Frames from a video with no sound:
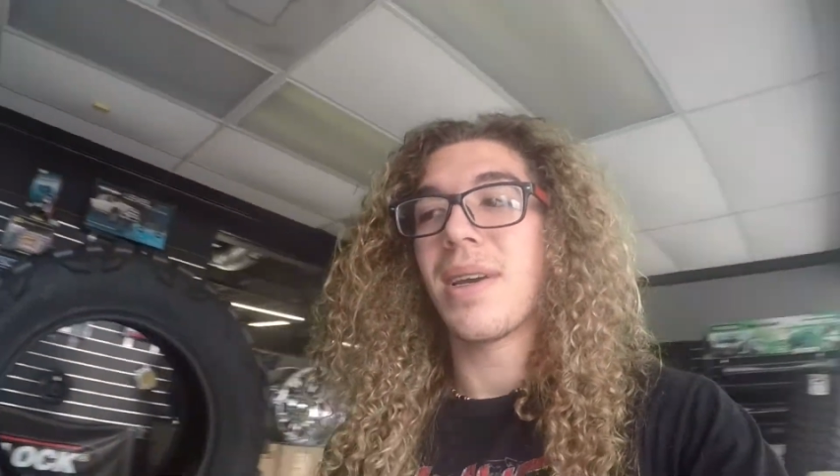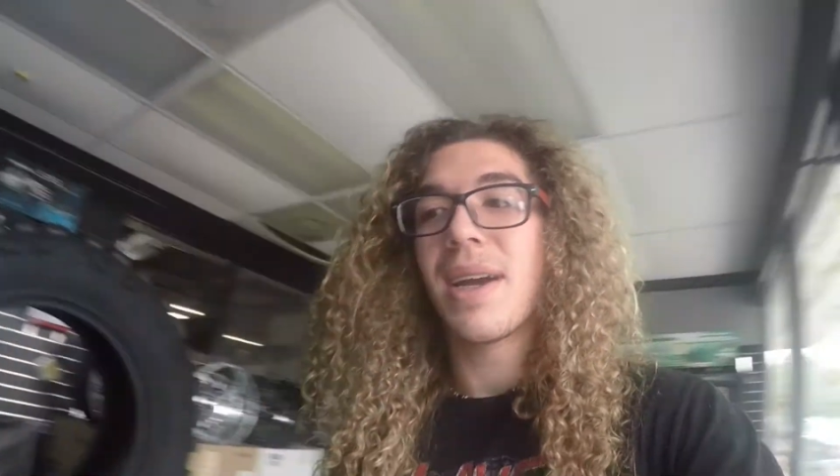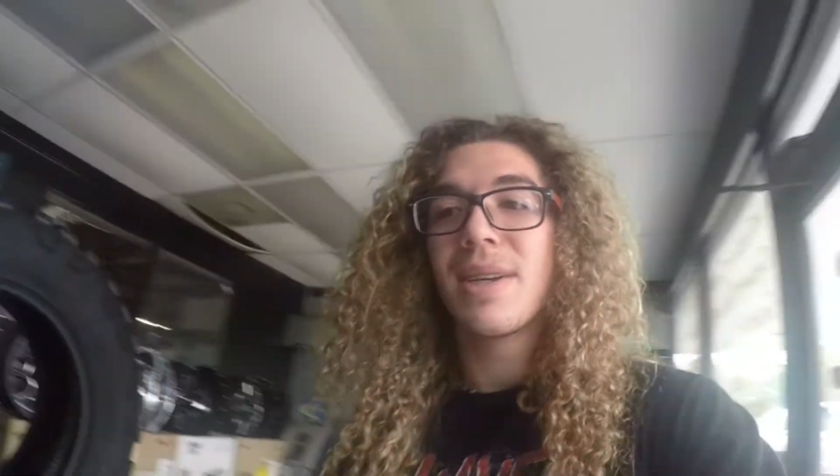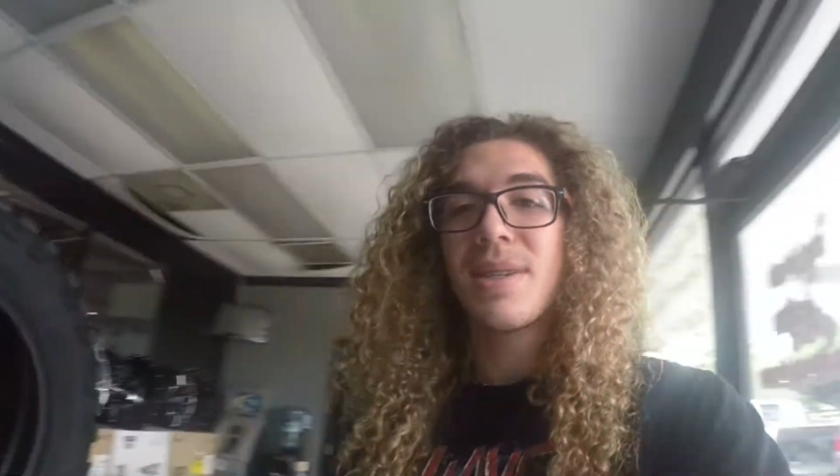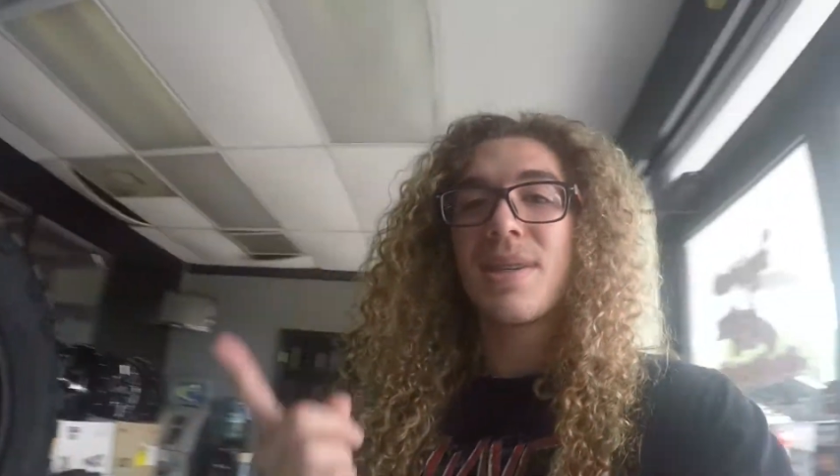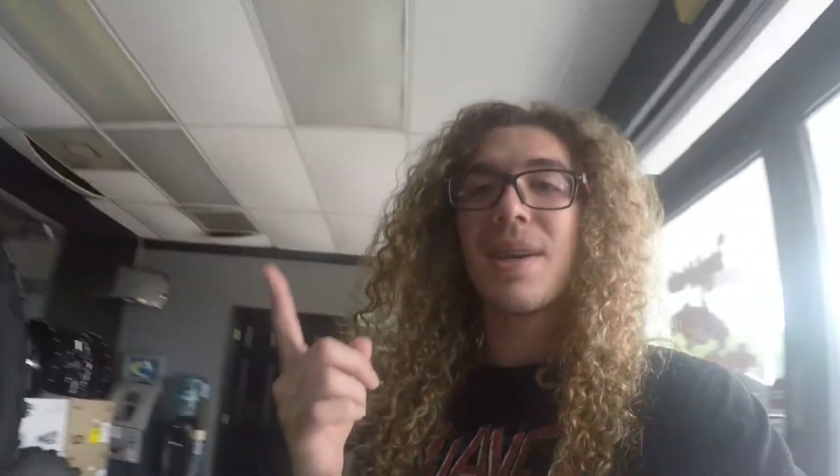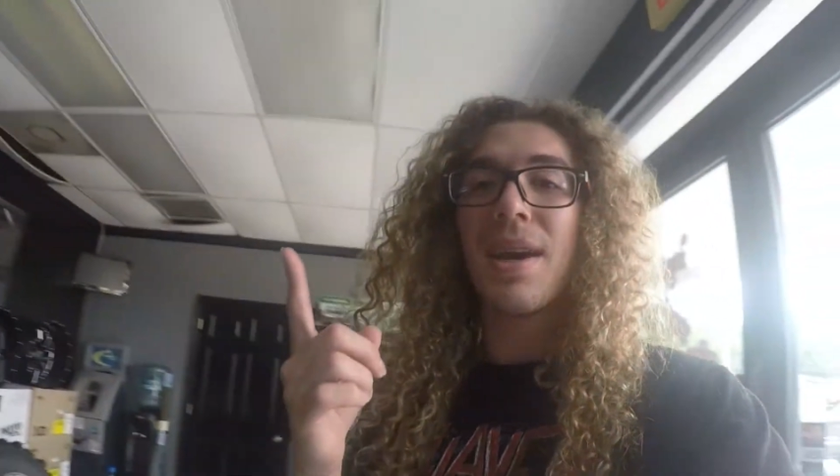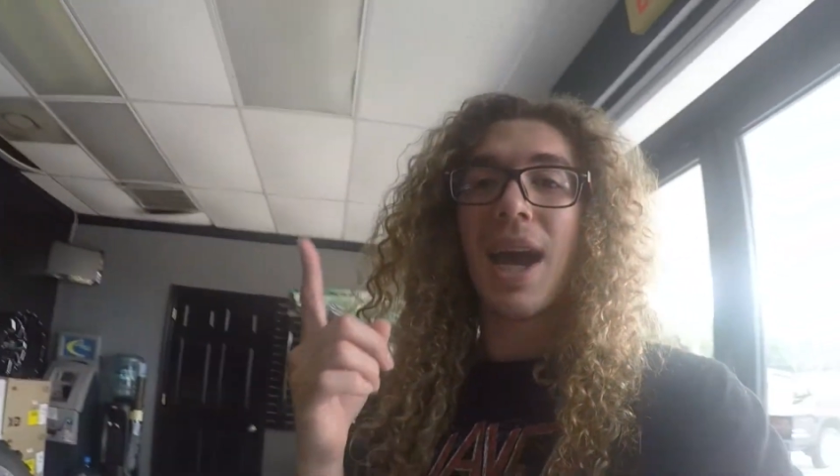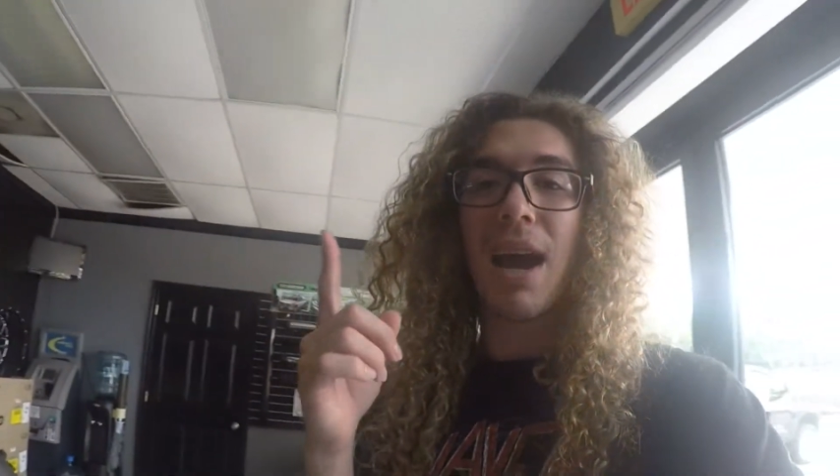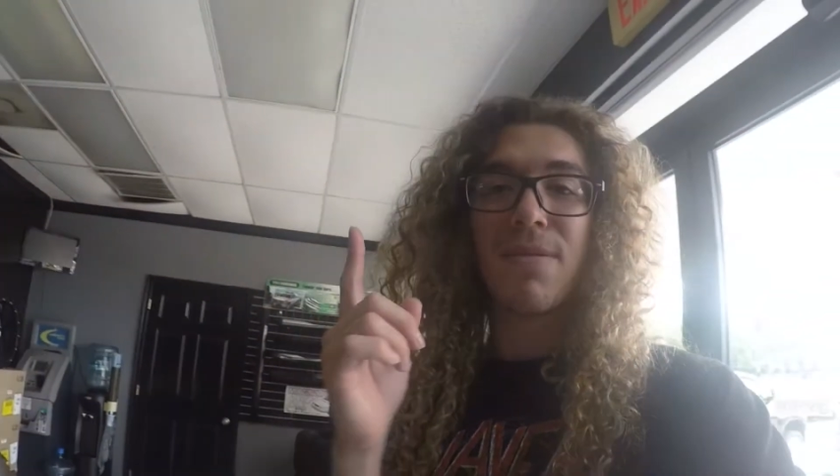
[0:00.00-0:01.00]
you guys
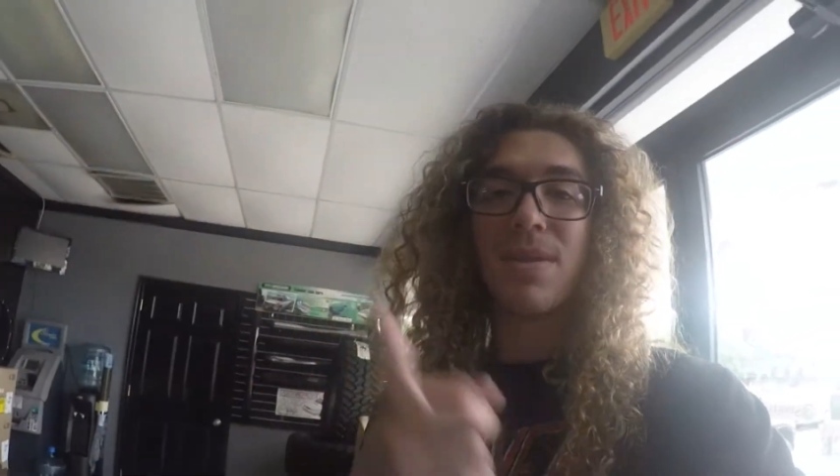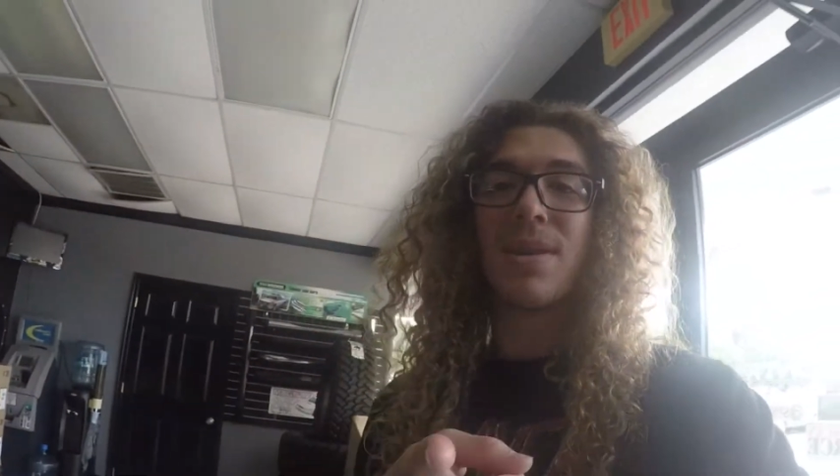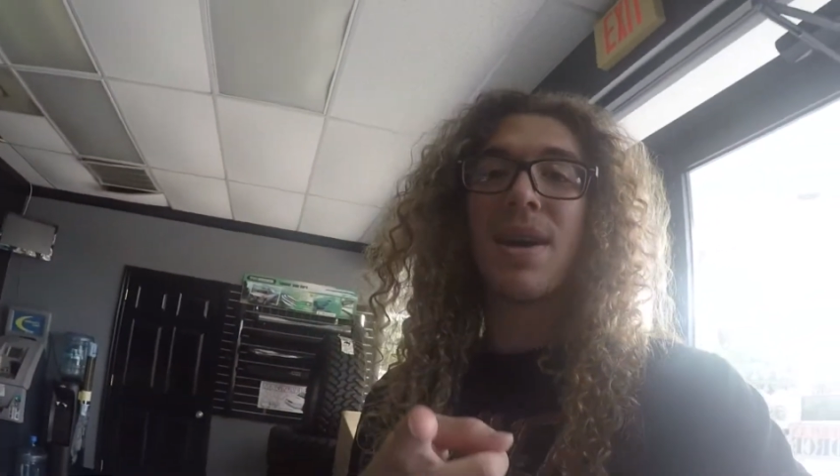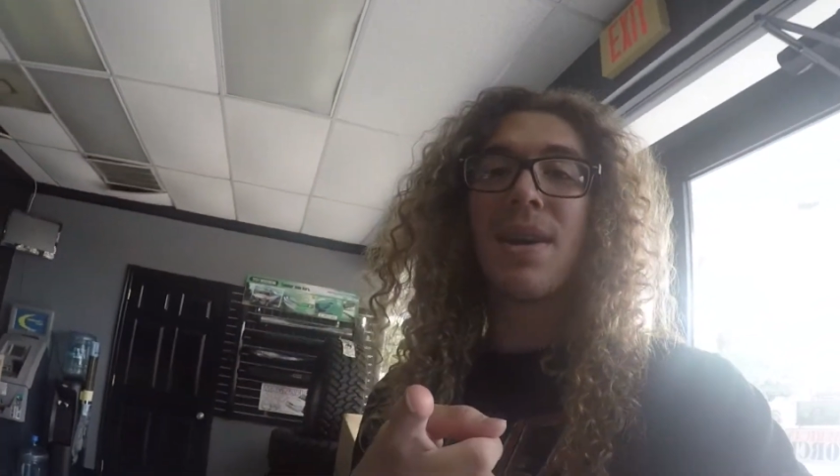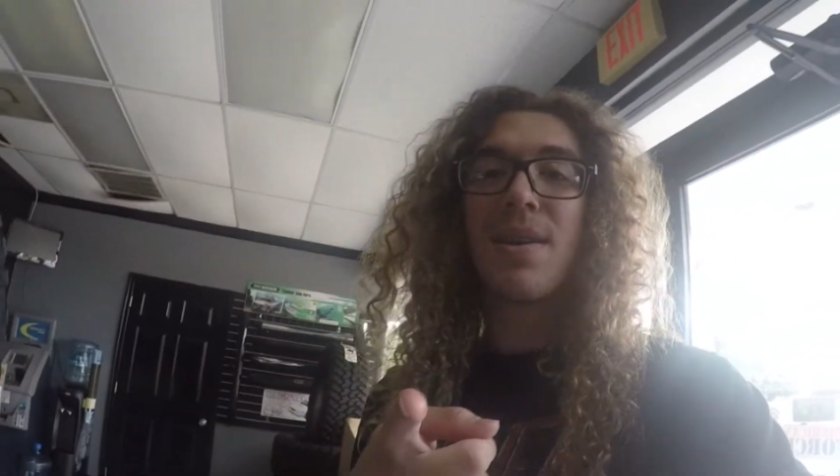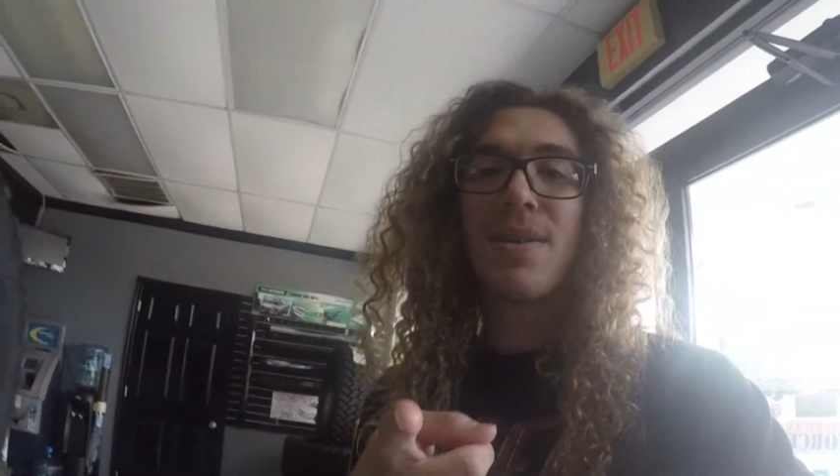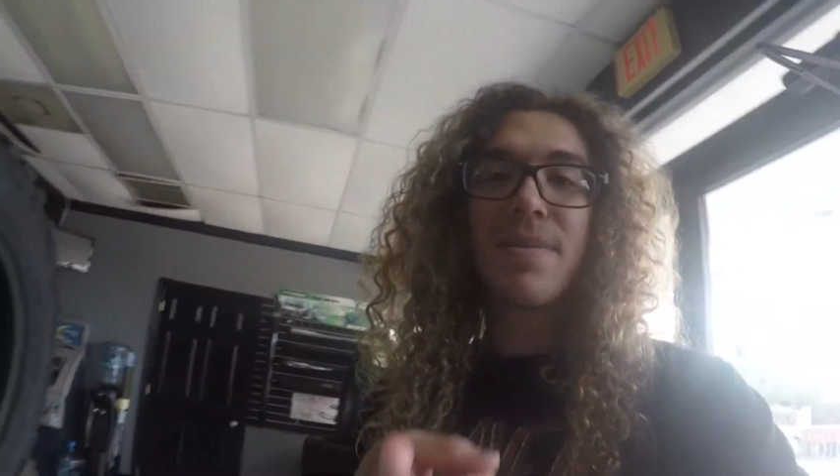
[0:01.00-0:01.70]
after the dyno.